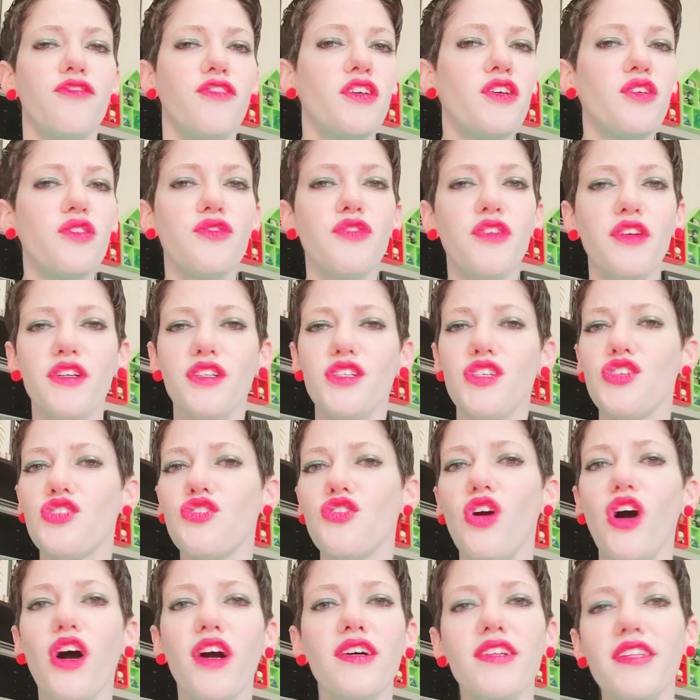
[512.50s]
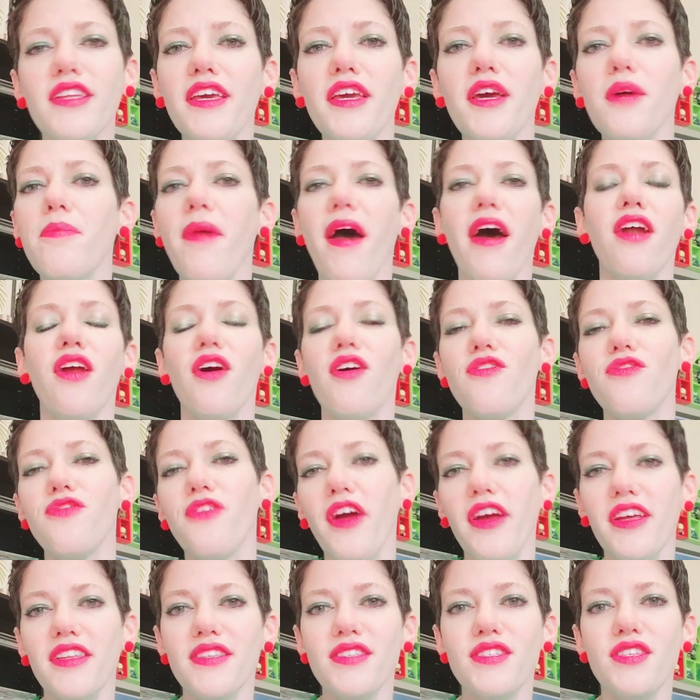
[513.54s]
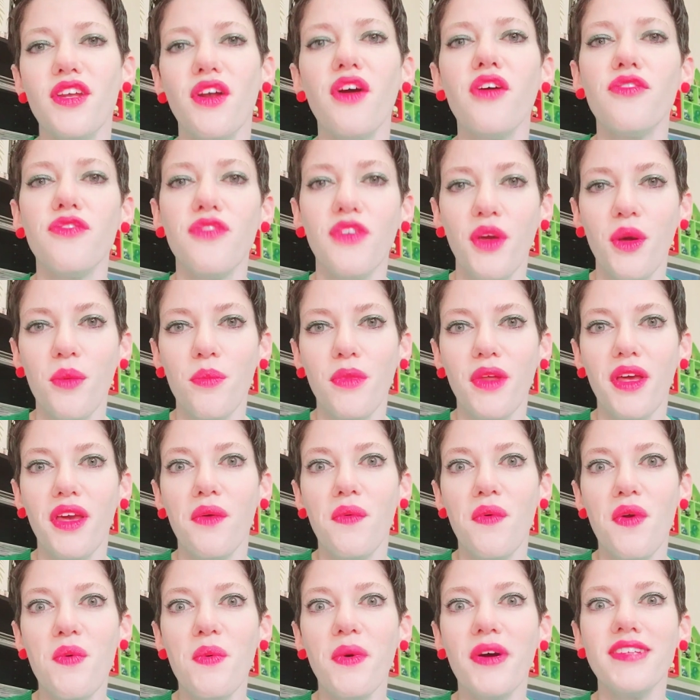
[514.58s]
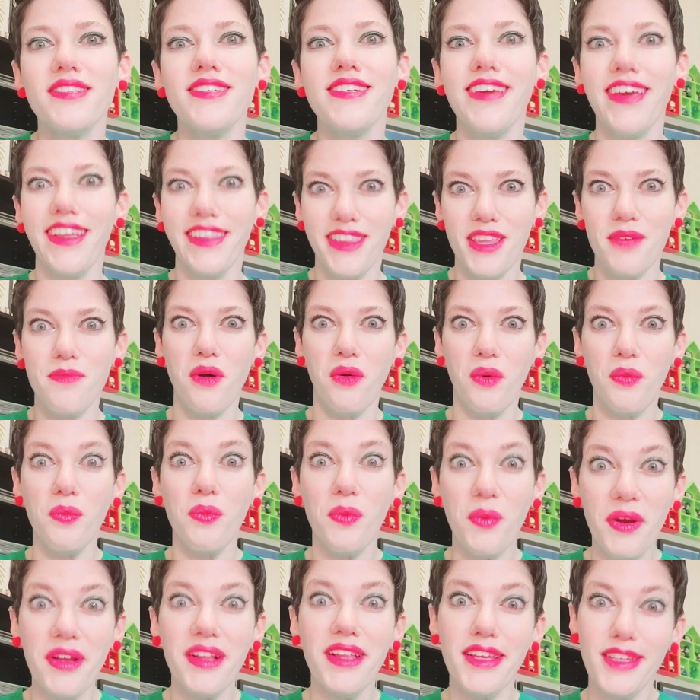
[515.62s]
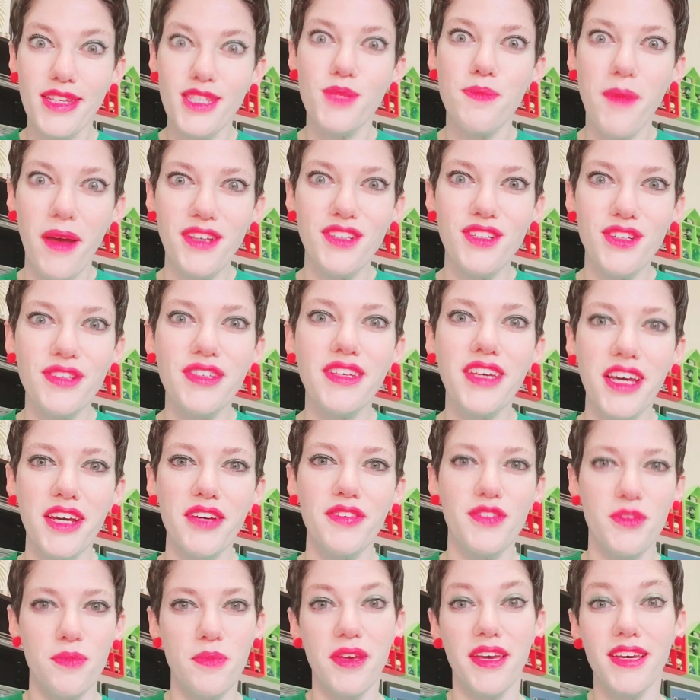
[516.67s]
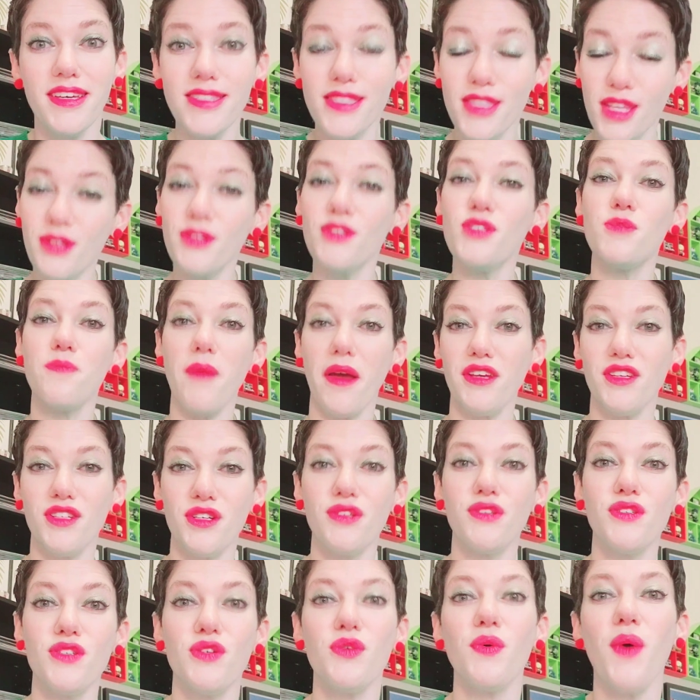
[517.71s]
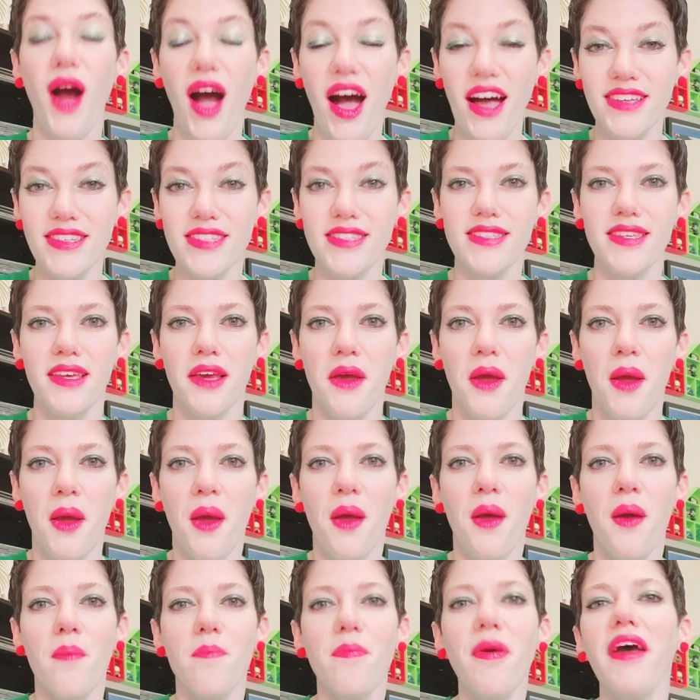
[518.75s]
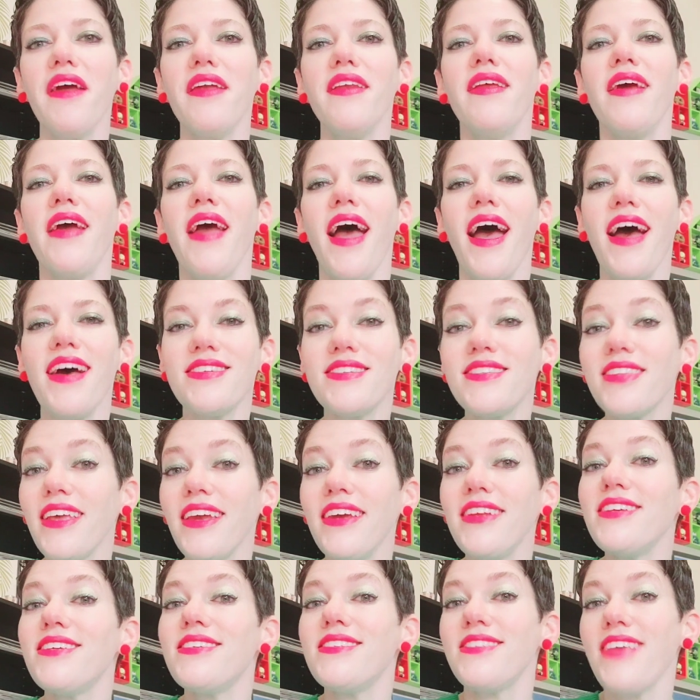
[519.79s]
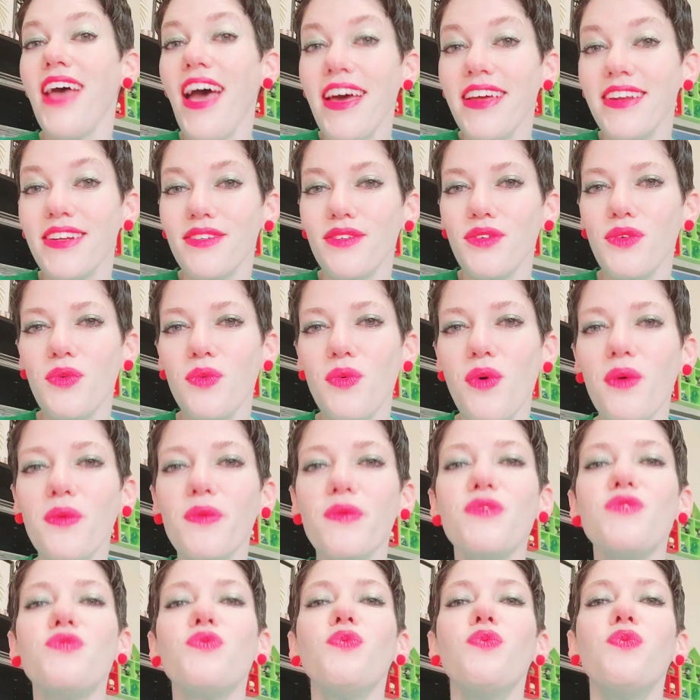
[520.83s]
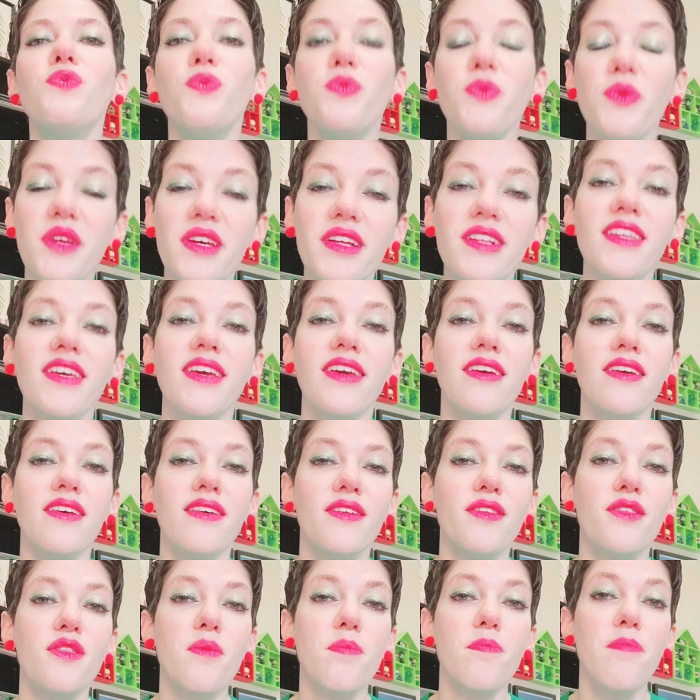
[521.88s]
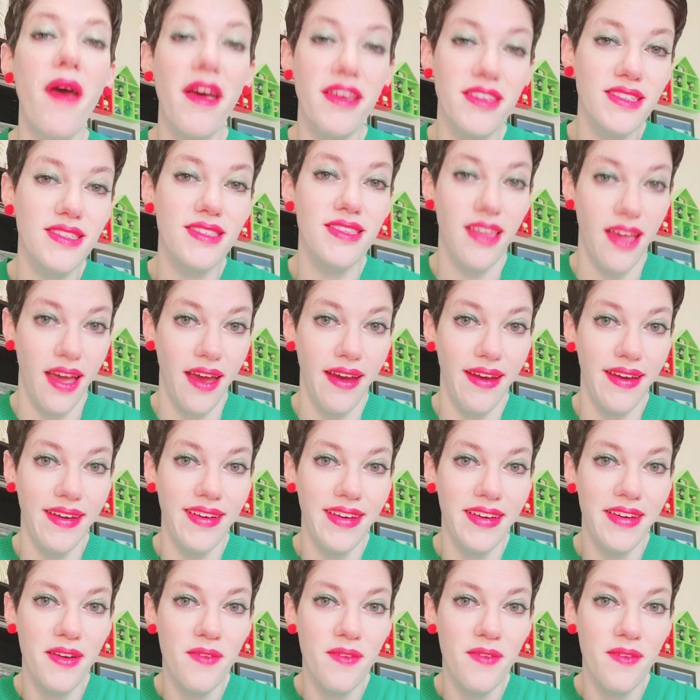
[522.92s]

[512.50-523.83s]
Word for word: feel very strongly about our friends and our family, we want to get them a really special gift because they're special to us. But as Lady said, what was really the best thing